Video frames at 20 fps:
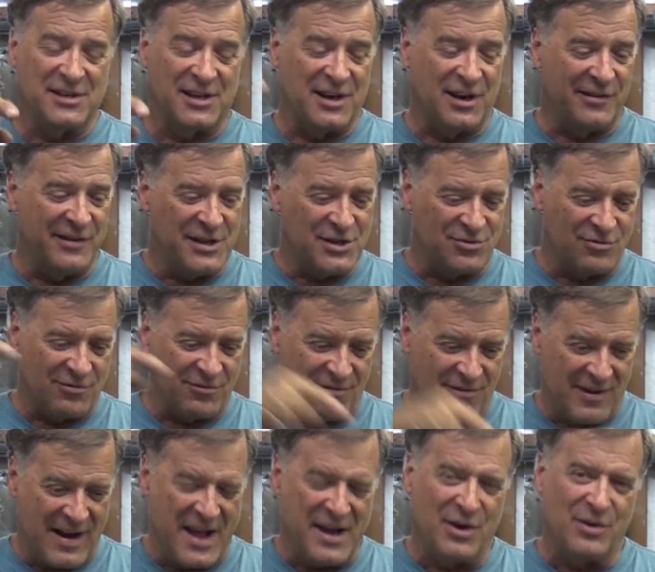are going to reach
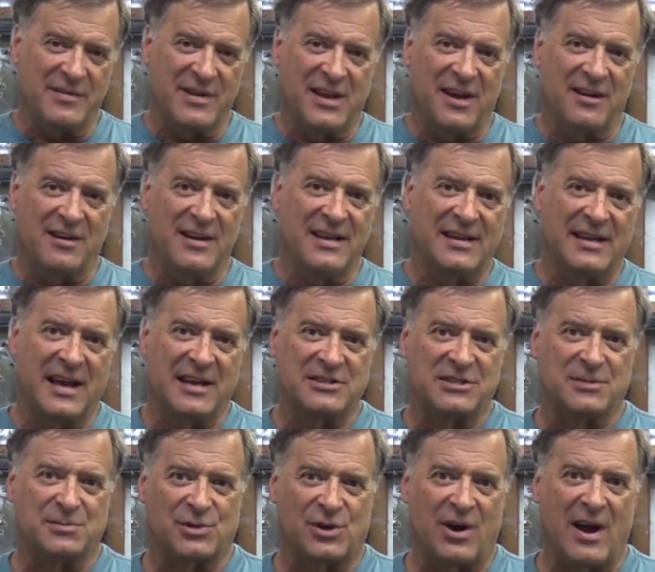right over there and hit that
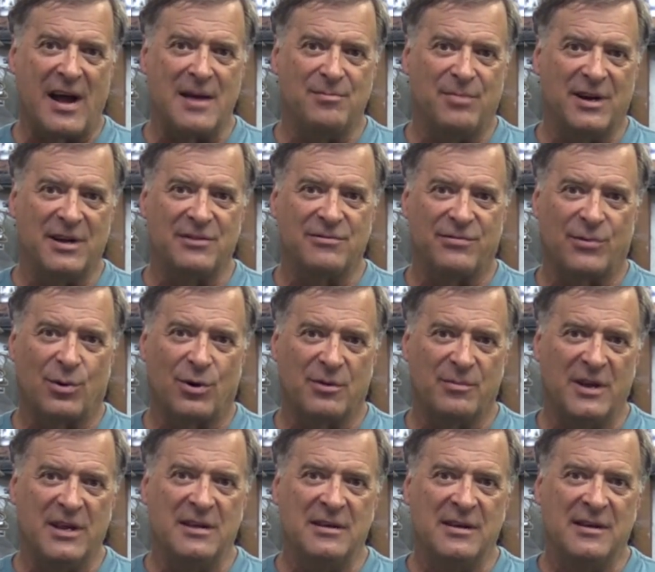subscribe button for
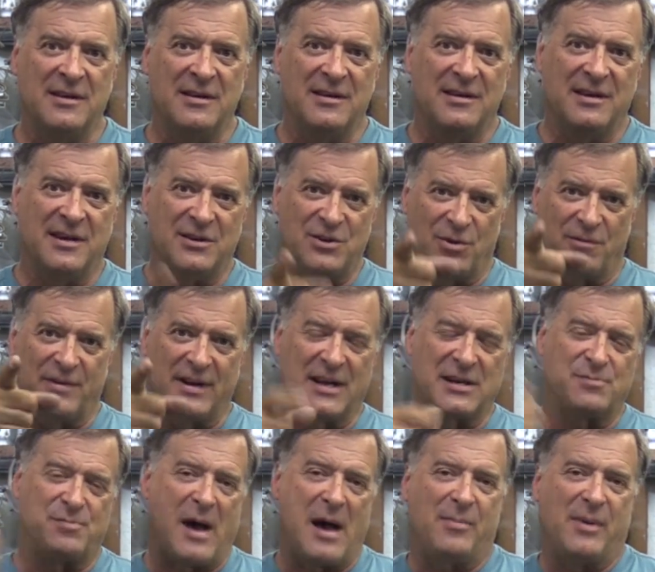me. And don't
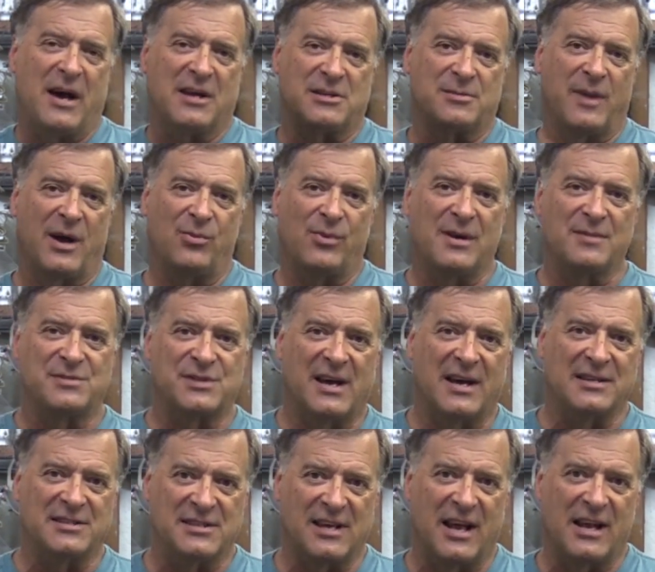forget to pop out to my
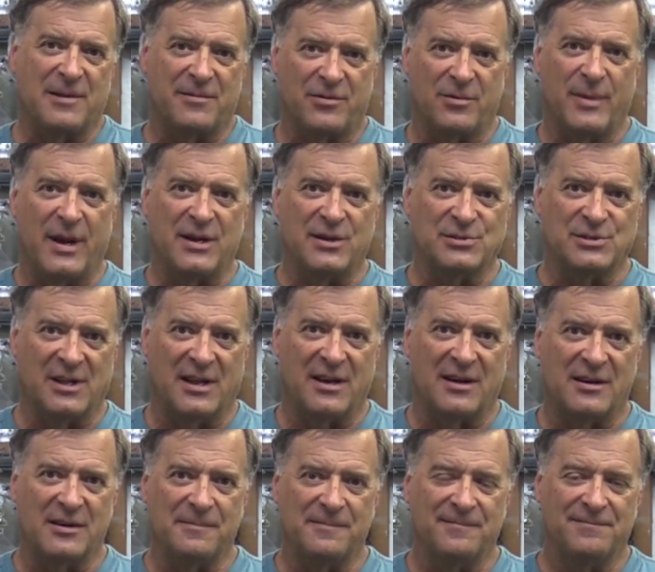website, sign up for my
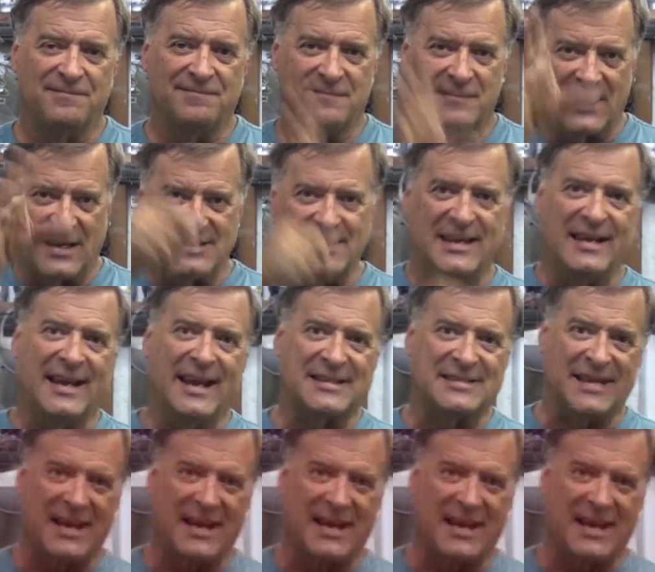newsletter. I'll see you next